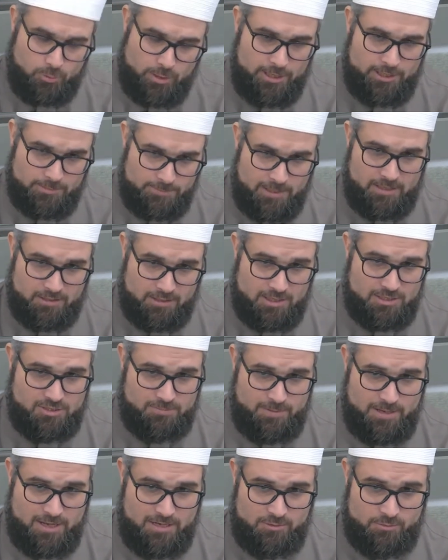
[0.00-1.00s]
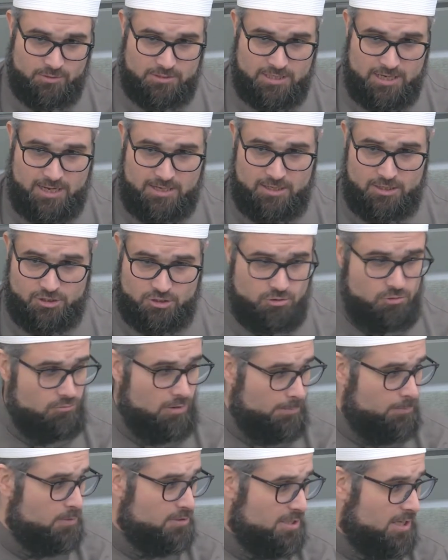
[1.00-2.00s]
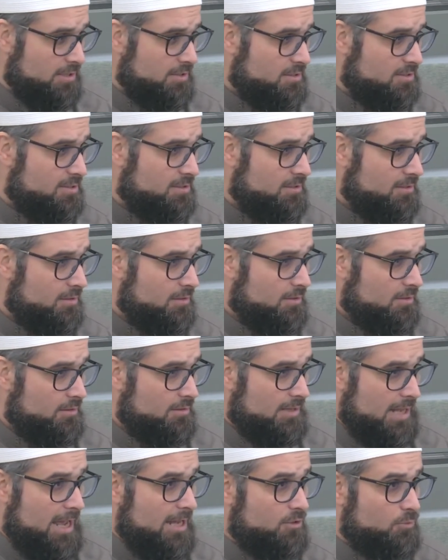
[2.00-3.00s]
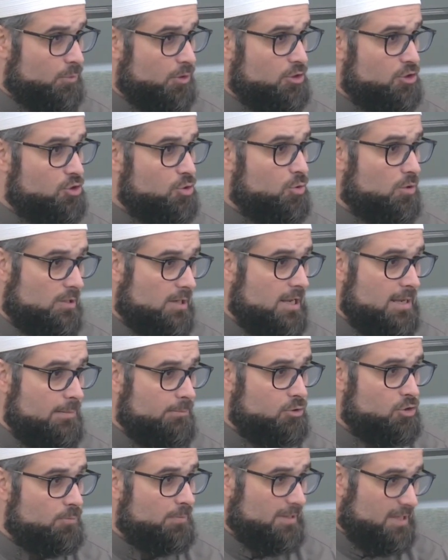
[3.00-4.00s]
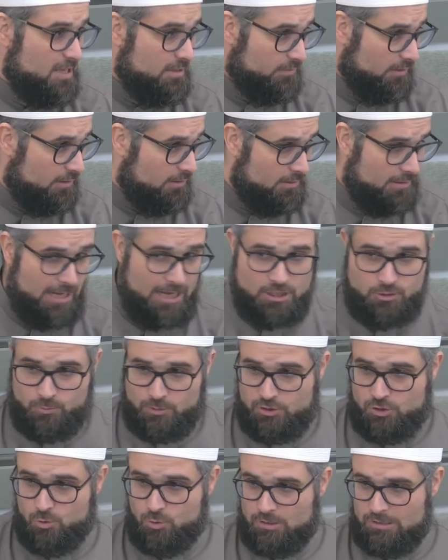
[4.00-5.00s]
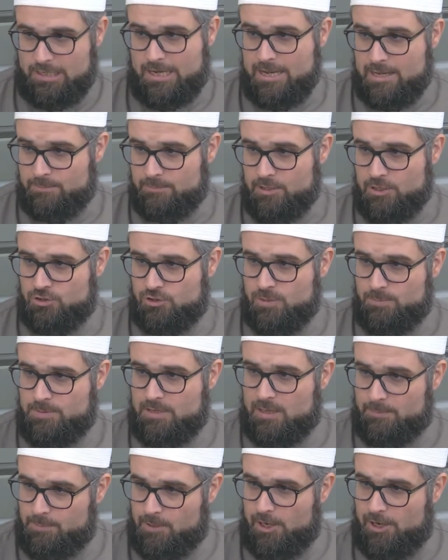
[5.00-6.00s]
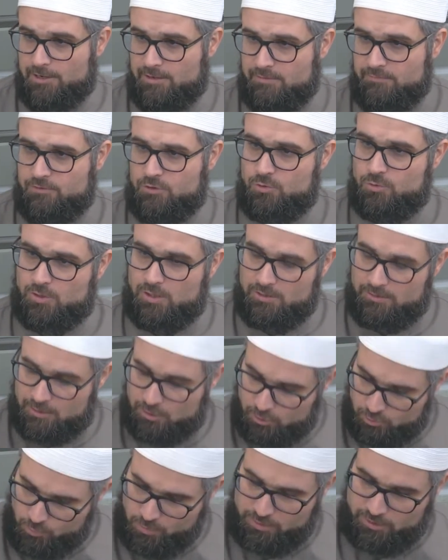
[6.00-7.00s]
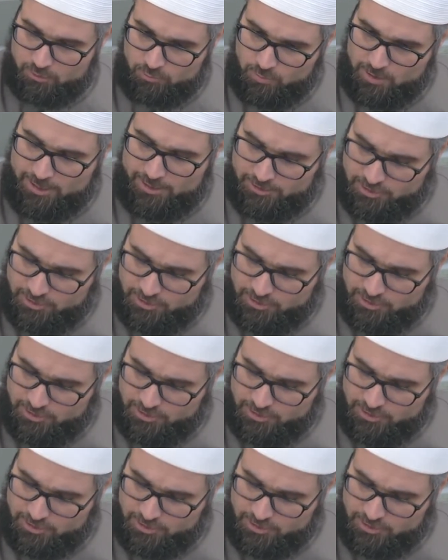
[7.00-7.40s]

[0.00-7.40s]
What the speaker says: by Allah subhanahu wa ta'ala to represent that which you claim to believe in, that which you claim to be a part of. You are required